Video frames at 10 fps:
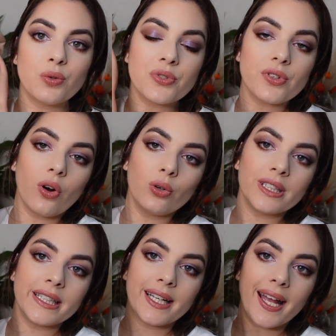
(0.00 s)
it was
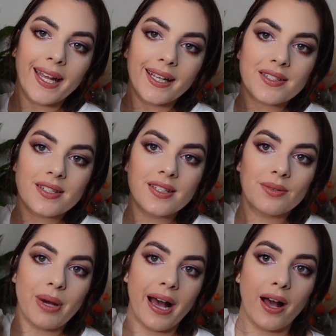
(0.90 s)
only
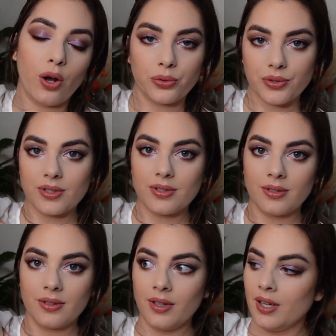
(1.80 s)
£8.
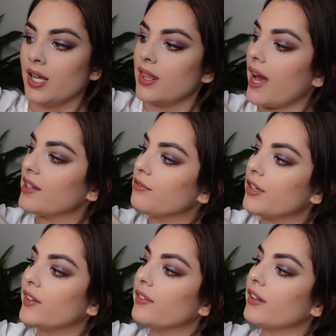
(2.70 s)
They had a
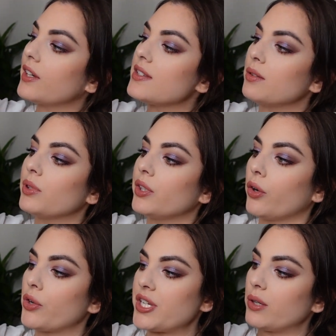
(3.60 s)
very, very similar
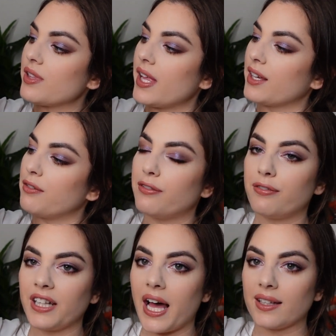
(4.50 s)
hoodie with like a
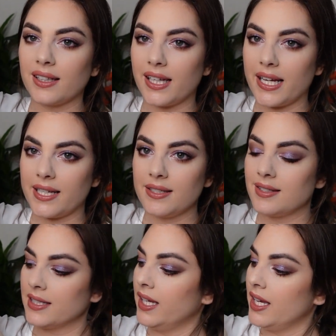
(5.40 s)
flat
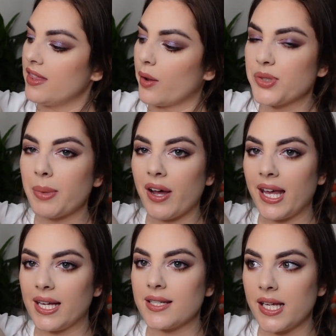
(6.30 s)
lace that was about
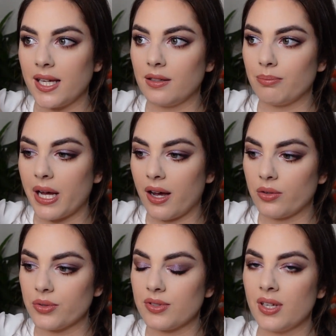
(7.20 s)

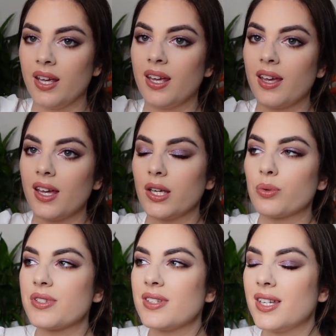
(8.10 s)
£18. It
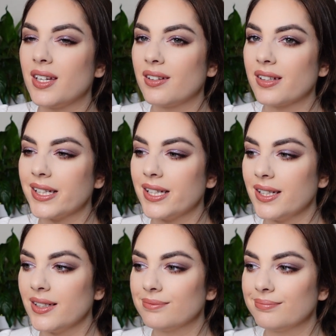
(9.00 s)
was
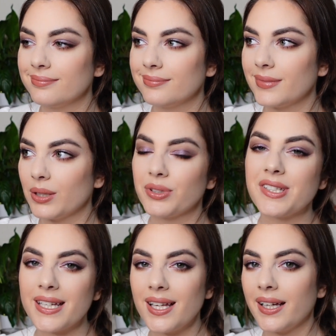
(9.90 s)
nearly, I want to
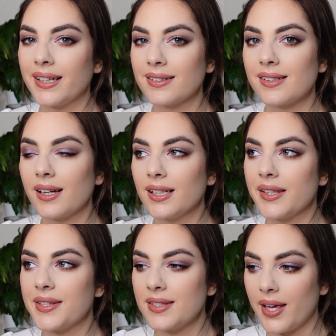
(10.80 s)
say like exactly
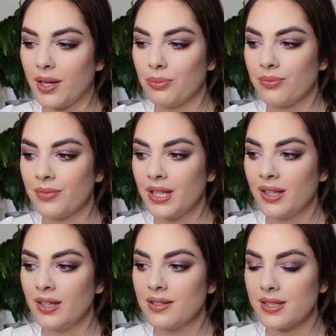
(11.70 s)
the same
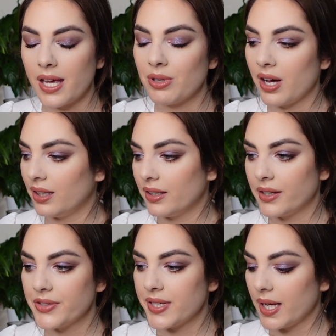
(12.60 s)
color,
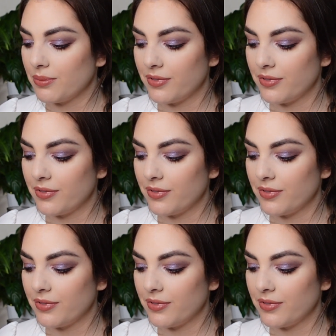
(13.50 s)
same